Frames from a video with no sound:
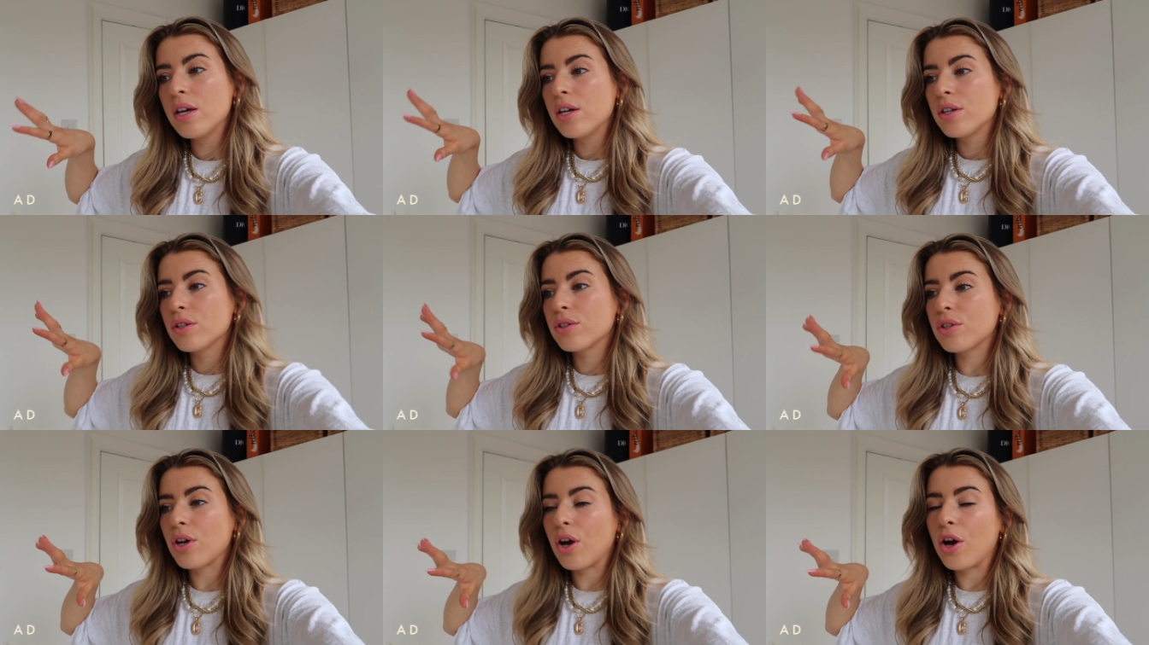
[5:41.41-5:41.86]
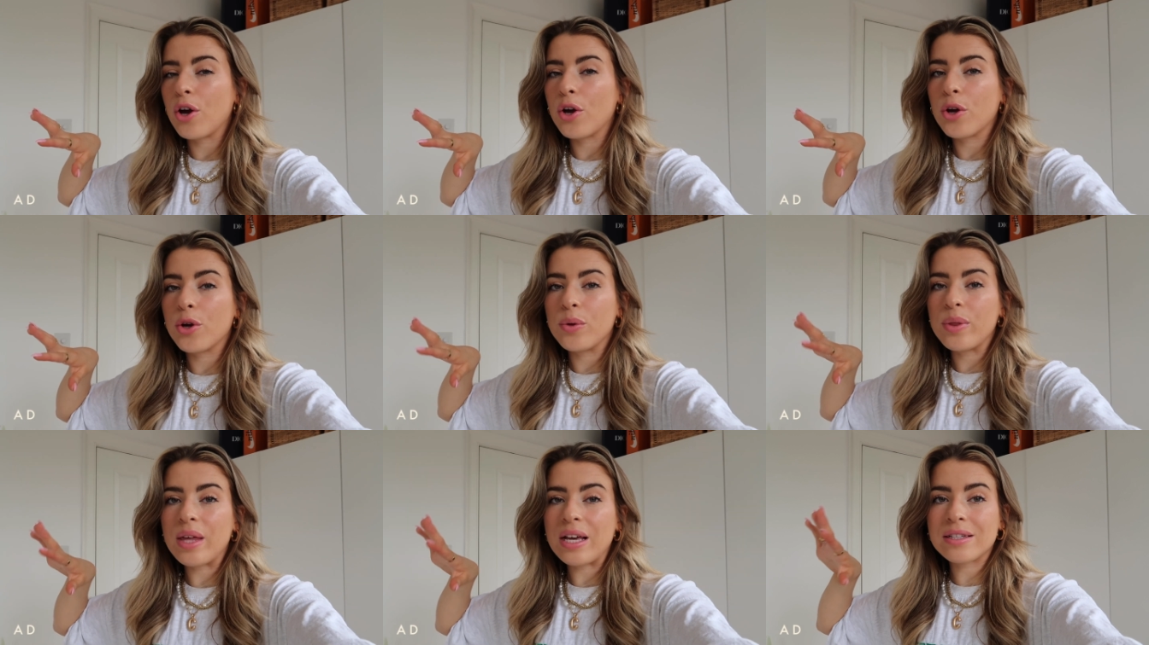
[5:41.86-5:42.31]

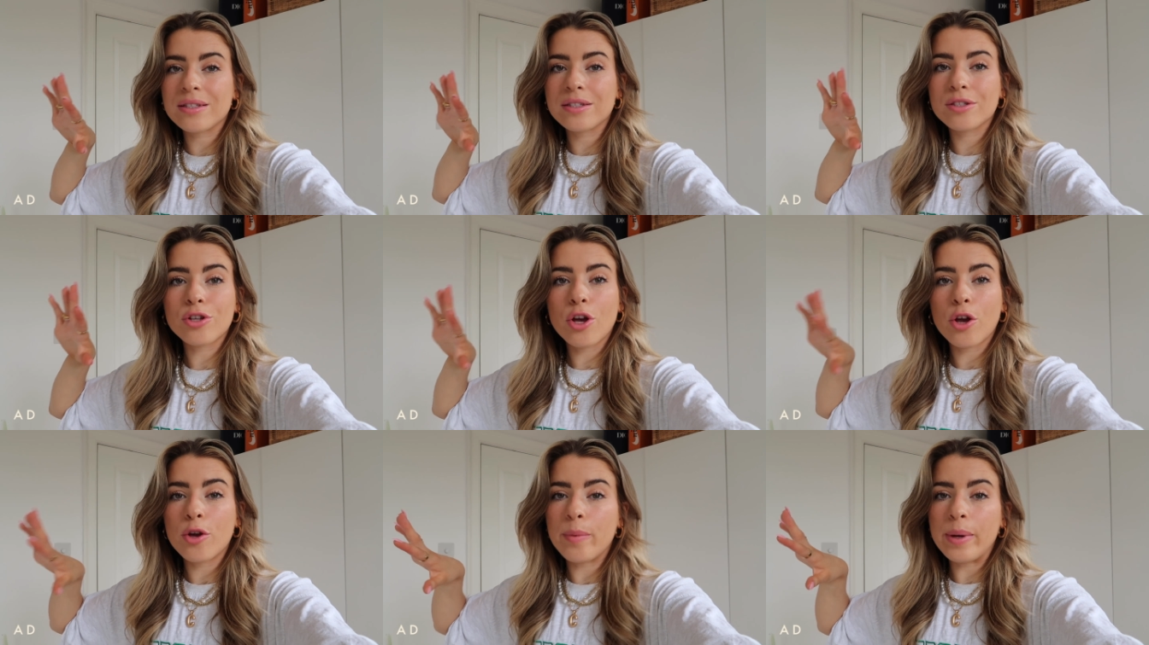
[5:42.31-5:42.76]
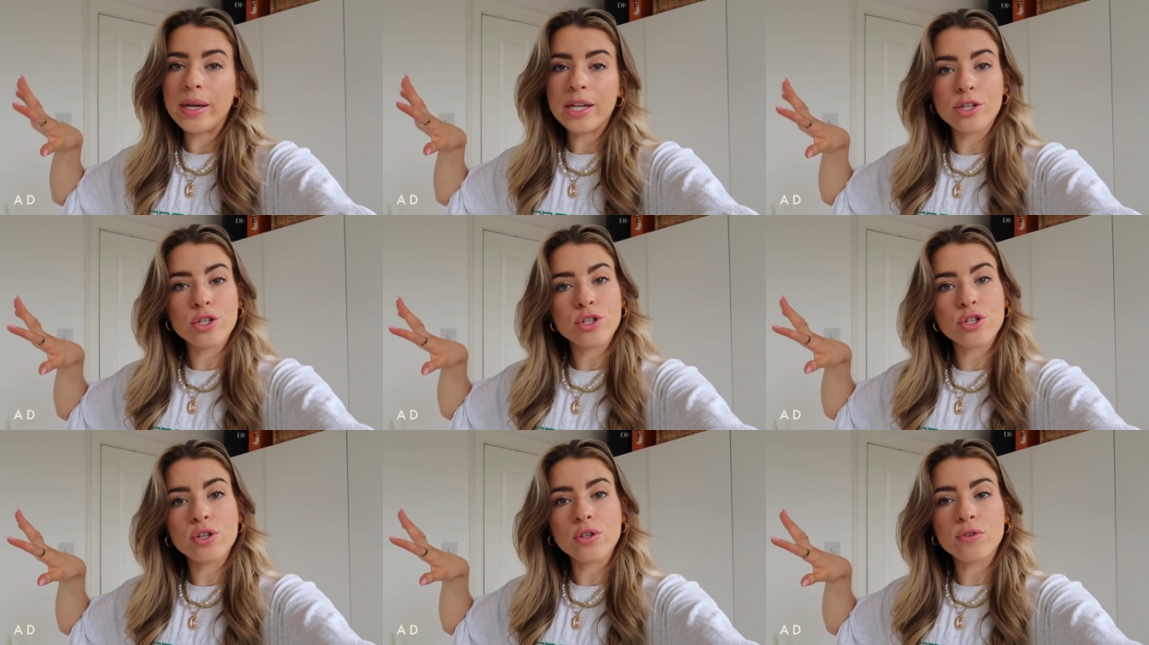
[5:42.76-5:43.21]
so there's so many
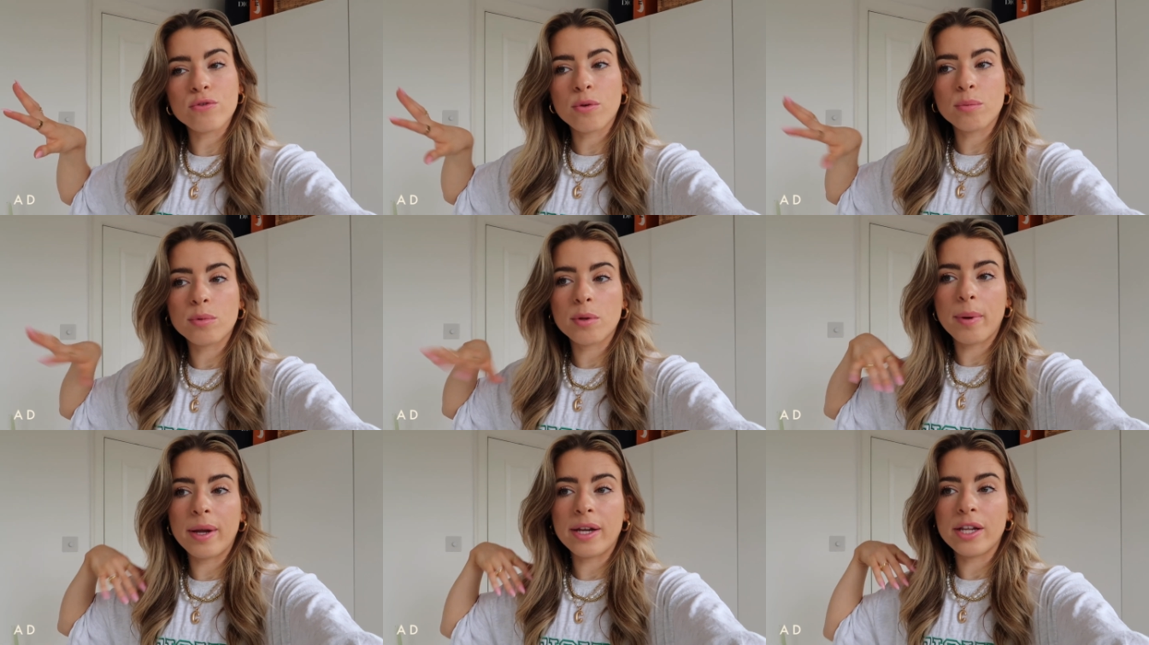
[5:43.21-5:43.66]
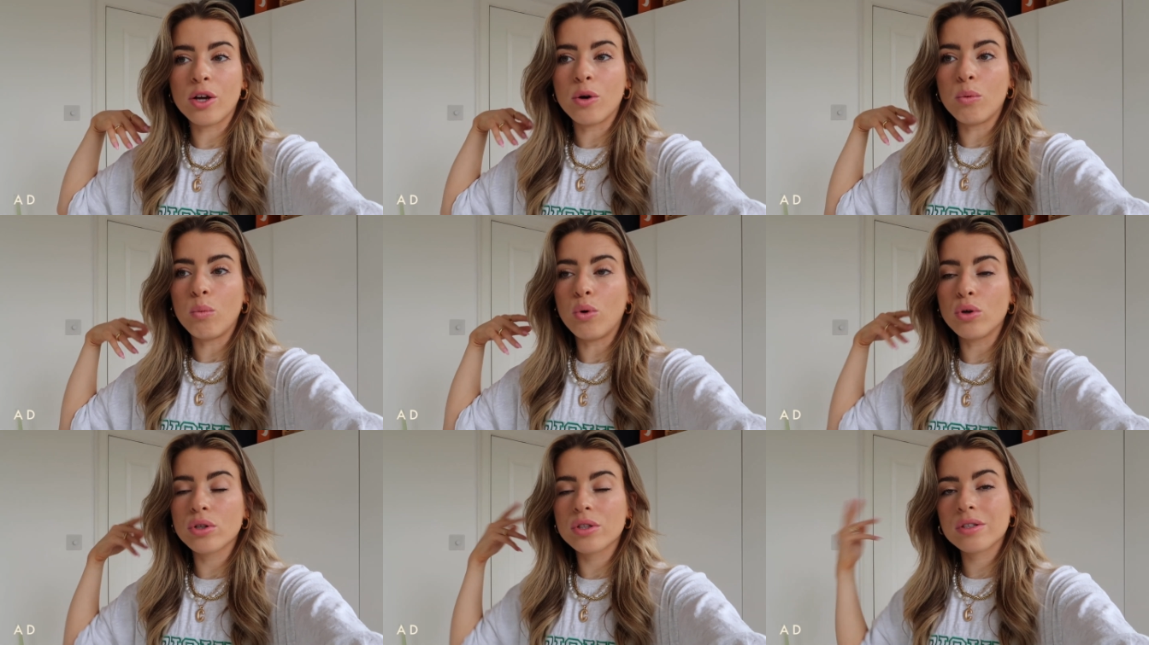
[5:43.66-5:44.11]
to choose from depending
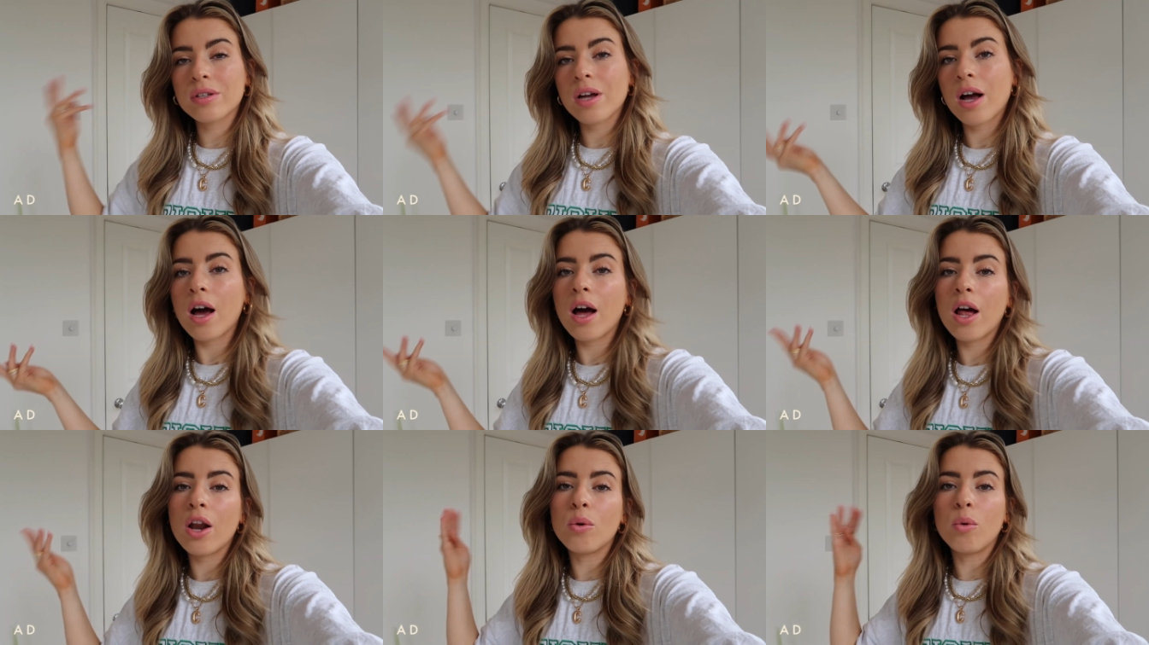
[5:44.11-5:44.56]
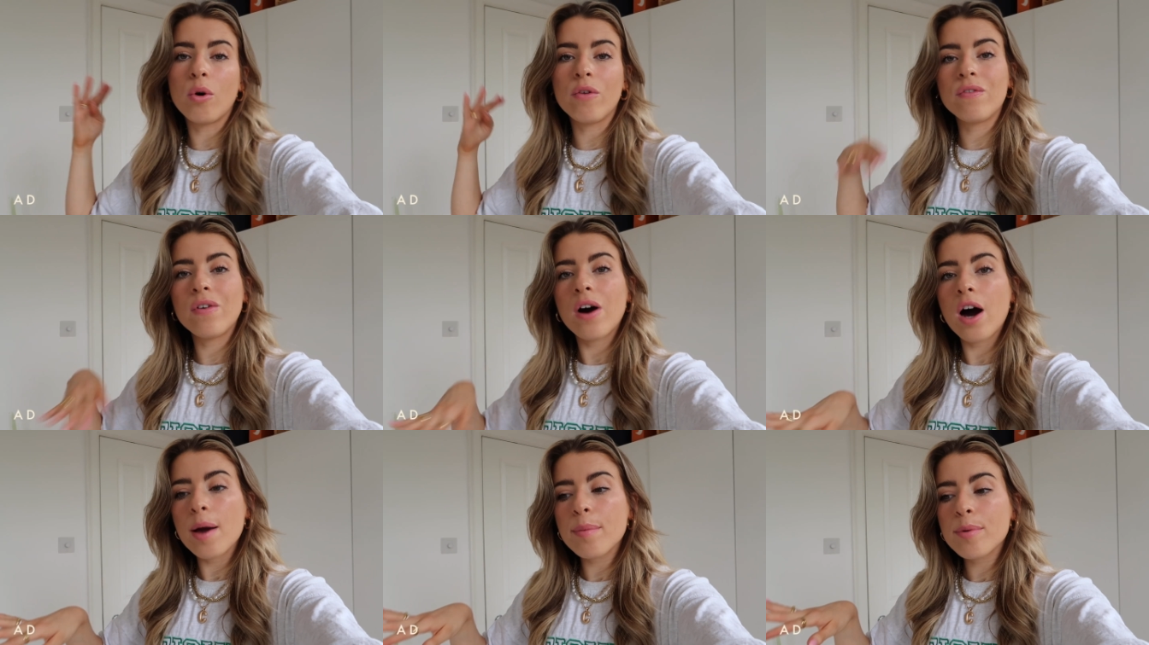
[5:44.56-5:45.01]
on what style or
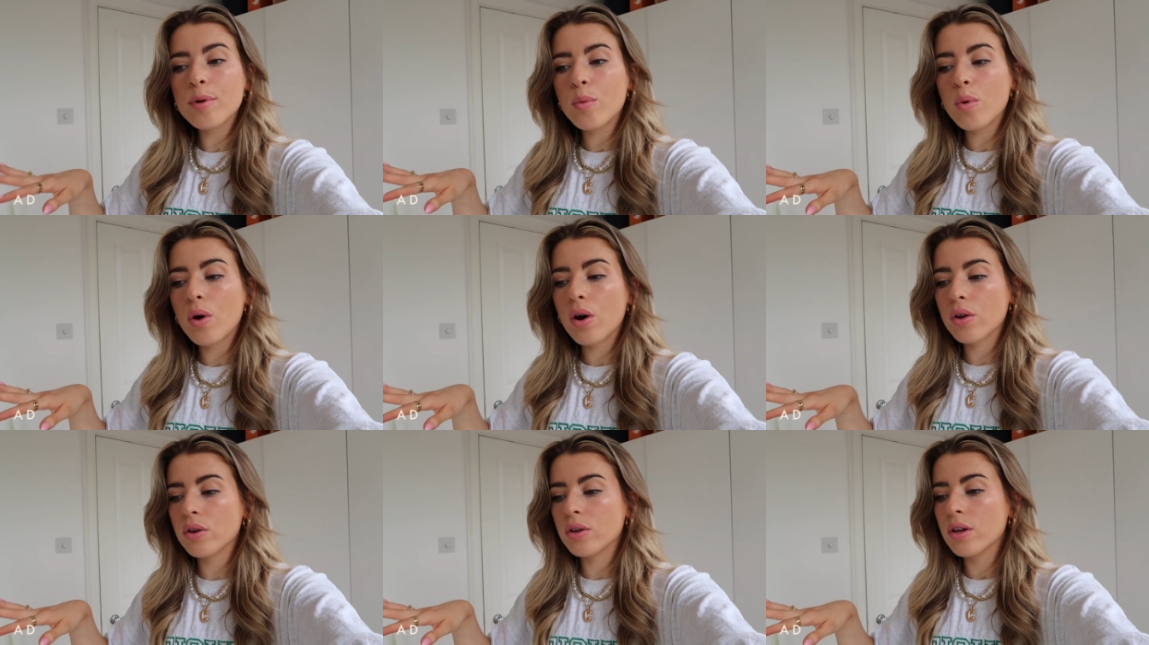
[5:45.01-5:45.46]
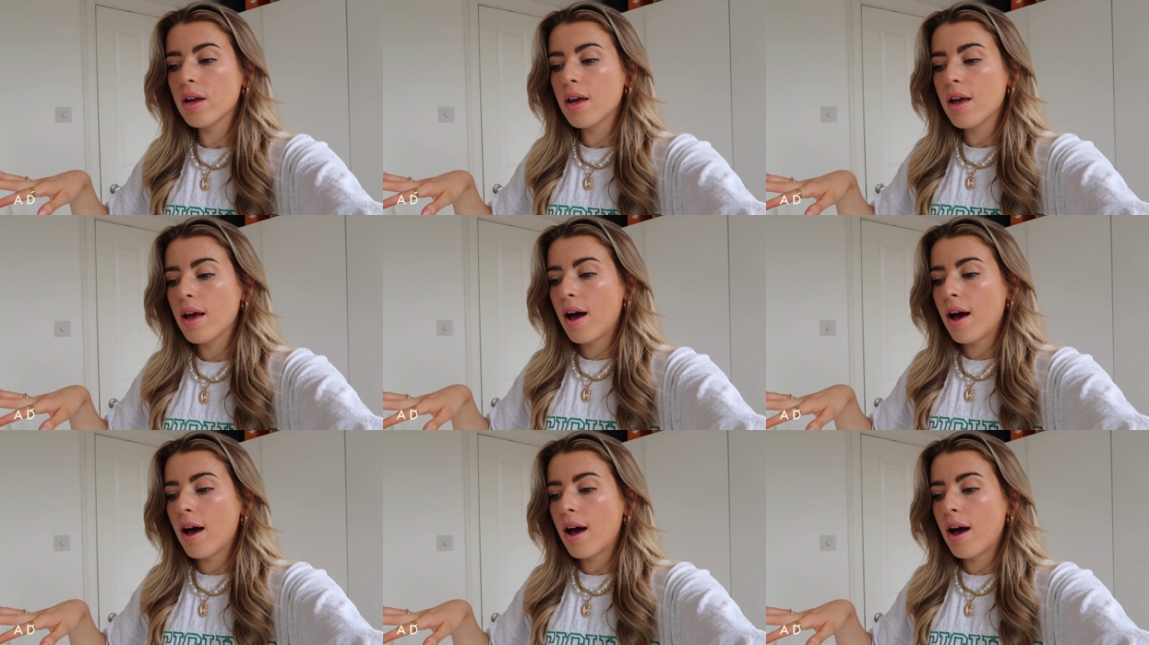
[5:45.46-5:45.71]
what vibe you want.